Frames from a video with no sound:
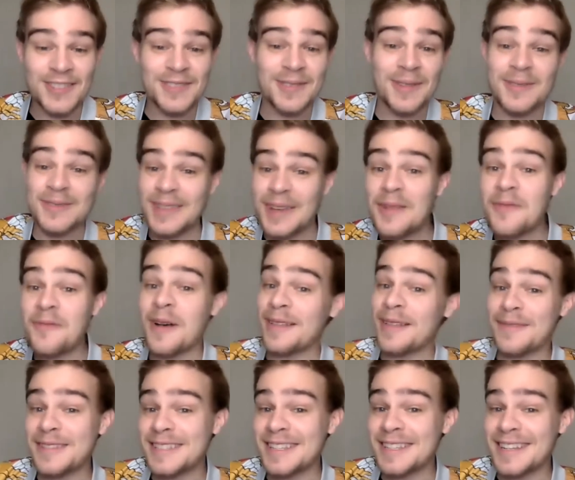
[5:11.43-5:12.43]
So I was like, "Well,
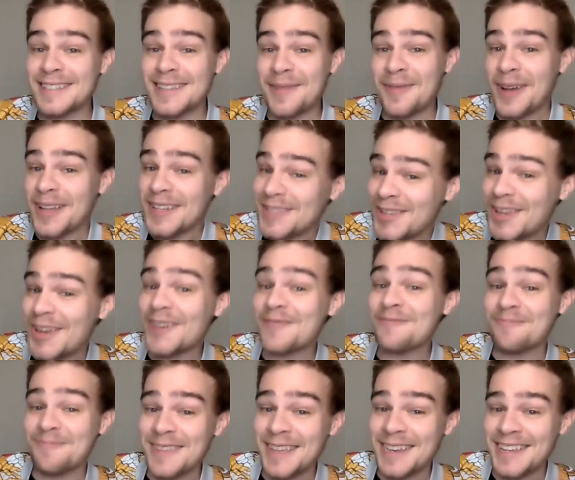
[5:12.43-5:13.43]
if it's an As I Want song,
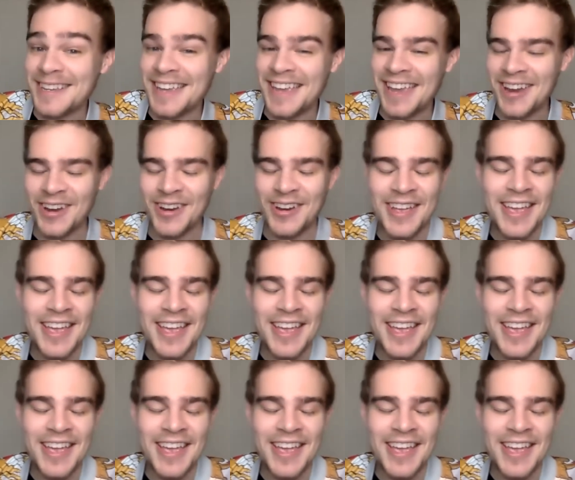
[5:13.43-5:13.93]
then you care."